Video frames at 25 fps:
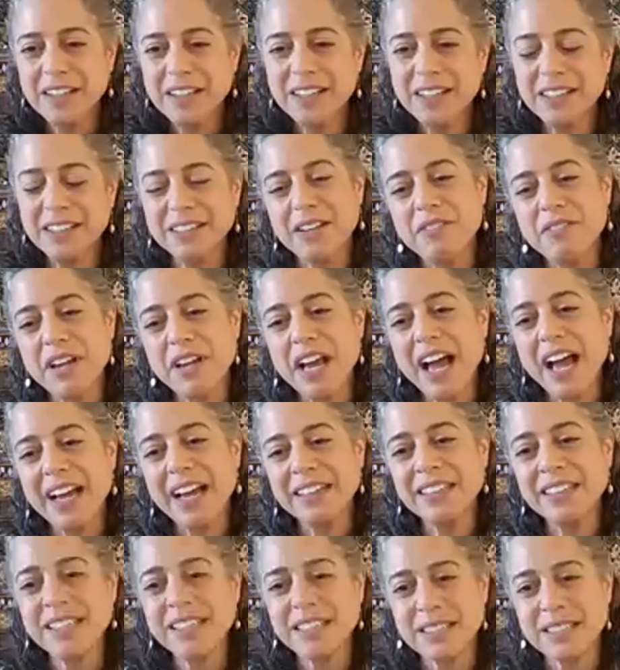loving
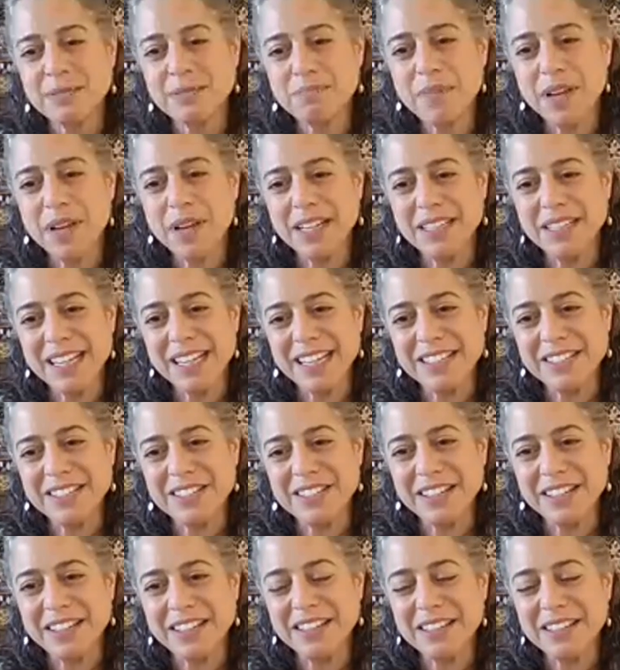kindness
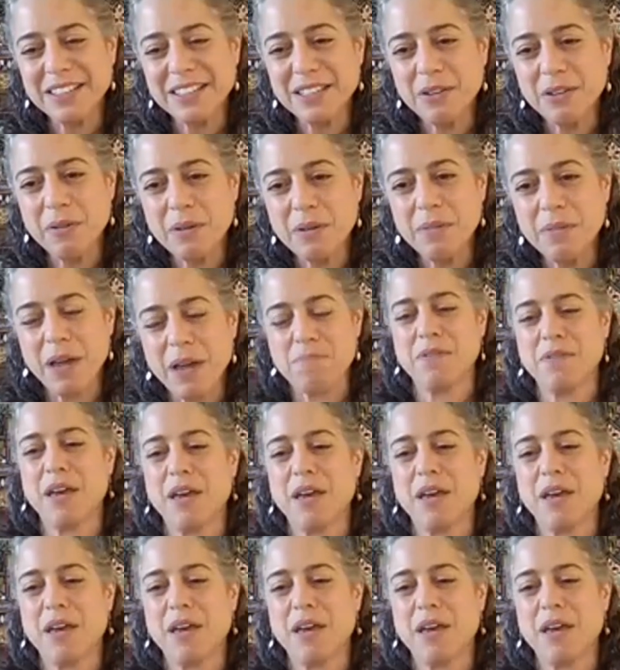meditation so we mm-hmm. might